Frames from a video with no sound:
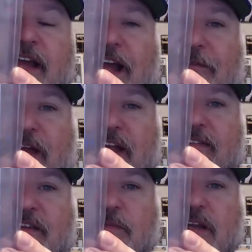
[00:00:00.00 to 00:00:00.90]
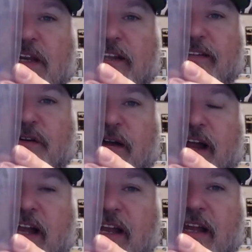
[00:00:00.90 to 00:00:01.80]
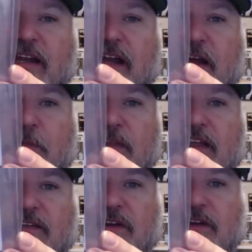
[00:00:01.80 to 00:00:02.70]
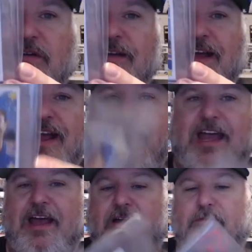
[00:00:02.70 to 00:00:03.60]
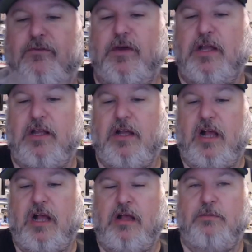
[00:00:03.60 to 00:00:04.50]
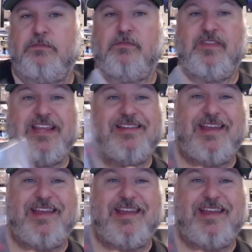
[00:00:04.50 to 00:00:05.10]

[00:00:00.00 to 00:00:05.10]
I've had some of these graded. These are do not have. These